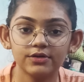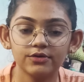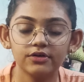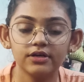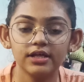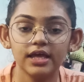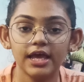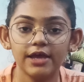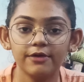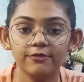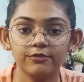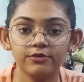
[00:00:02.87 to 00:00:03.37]

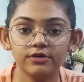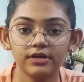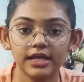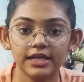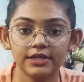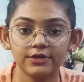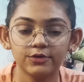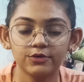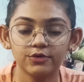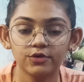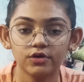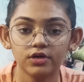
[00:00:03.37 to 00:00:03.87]
Today I would
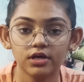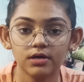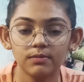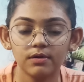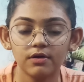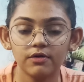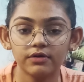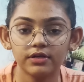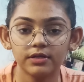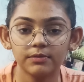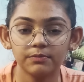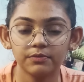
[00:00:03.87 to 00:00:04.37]
like to talk
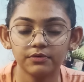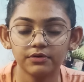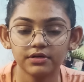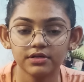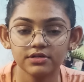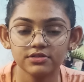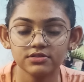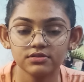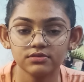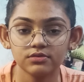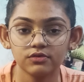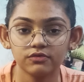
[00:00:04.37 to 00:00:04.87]
about
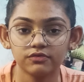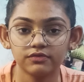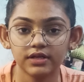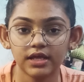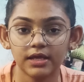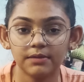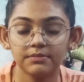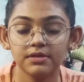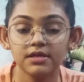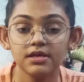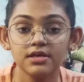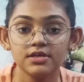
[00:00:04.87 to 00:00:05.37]
importation of
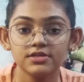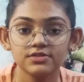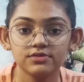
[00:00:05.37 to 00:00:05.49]
time.